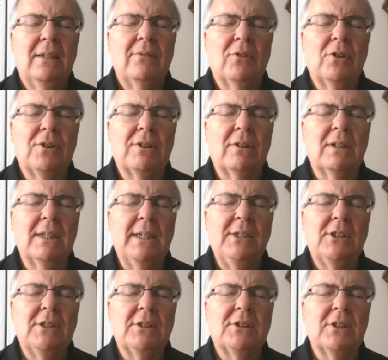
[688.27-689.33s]
for their
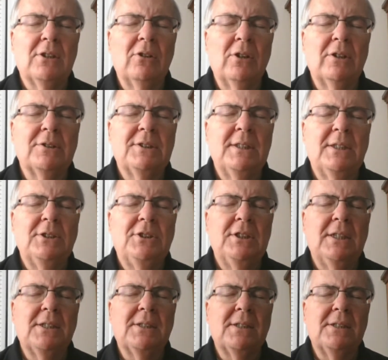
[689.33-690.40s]
allegiance and loyalty to
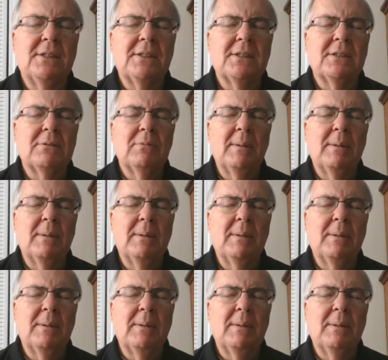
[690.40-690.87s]
Jesus.